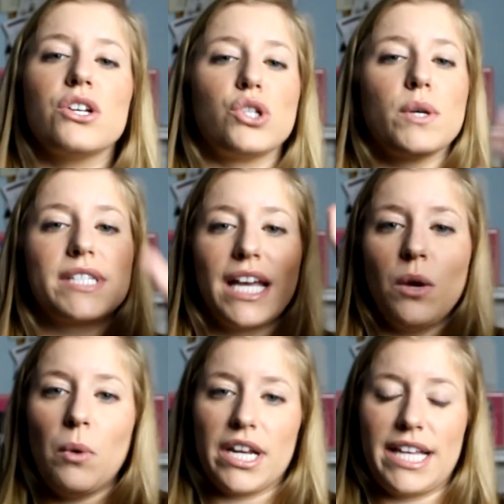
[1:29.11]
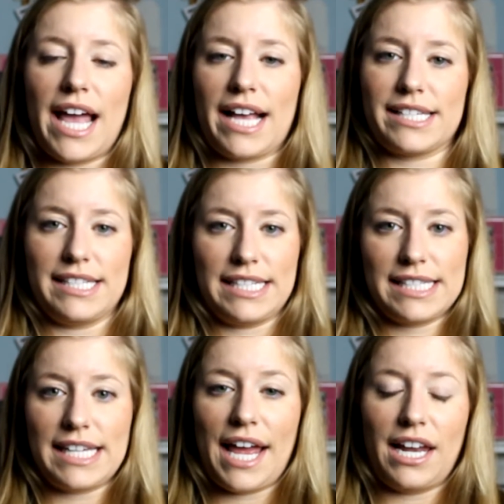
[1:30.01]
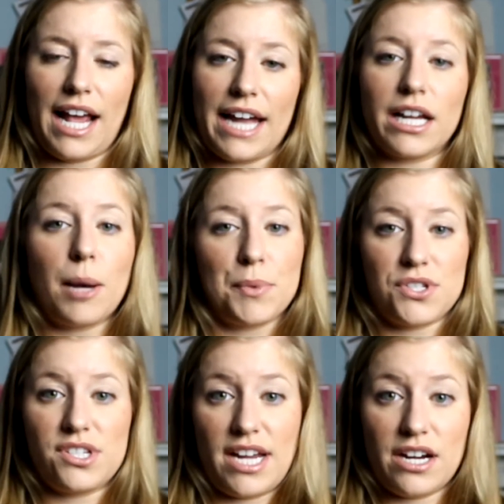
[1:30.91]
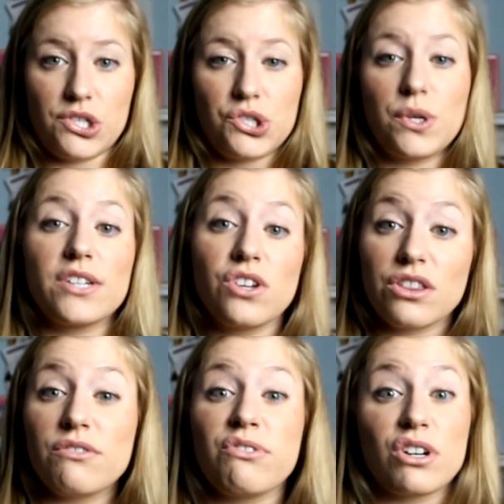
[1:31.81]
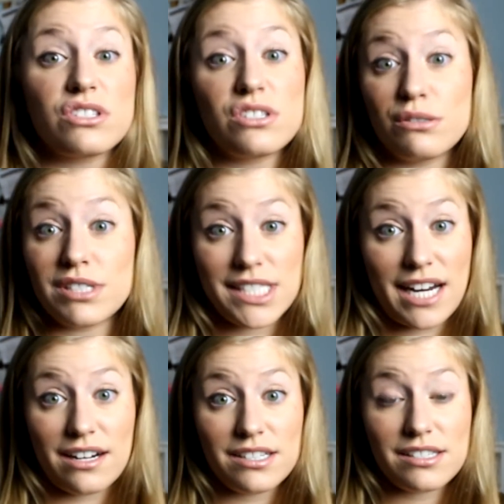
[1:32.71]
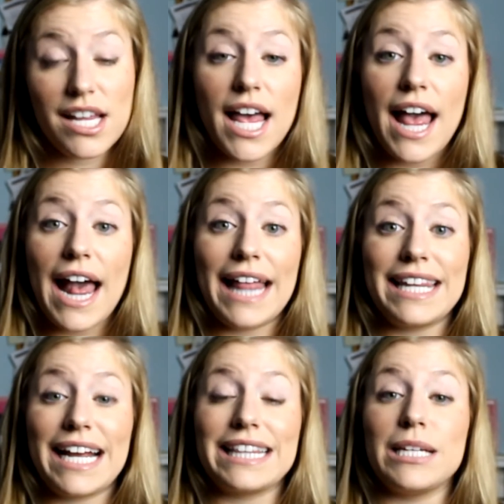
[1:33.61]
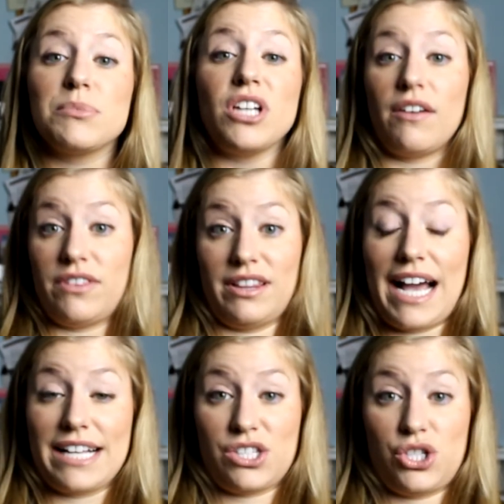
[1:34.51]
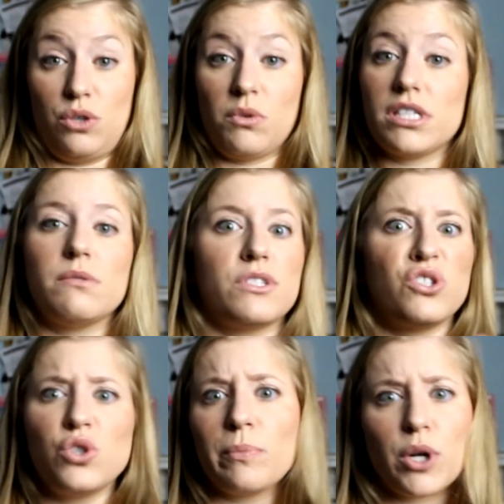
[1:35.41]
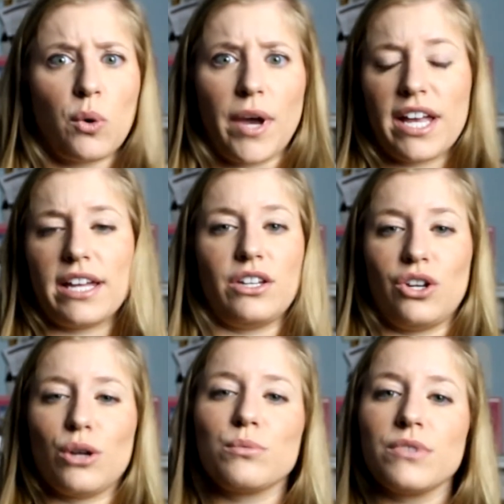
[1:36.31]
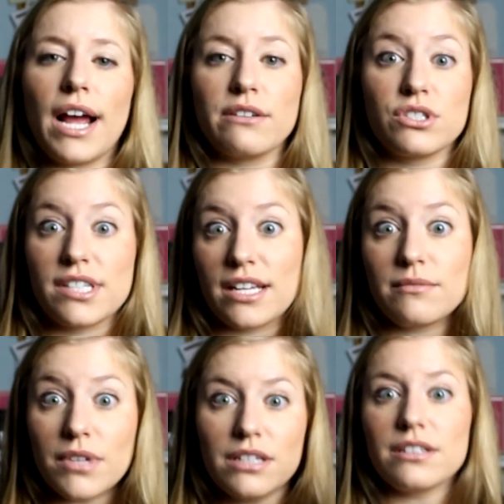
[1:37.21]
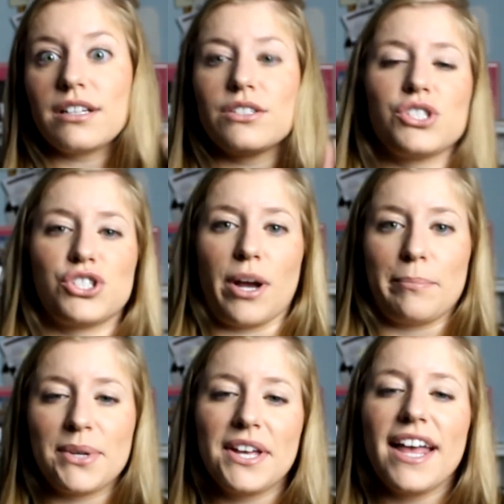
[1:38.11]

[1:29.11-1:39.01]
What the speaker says: So I was taking one of the exits, and it had a couple stairs, so I took the first 2 stairs and then I leaped off the last 2 because it was super quick, and I was just like, well, I'll just jump.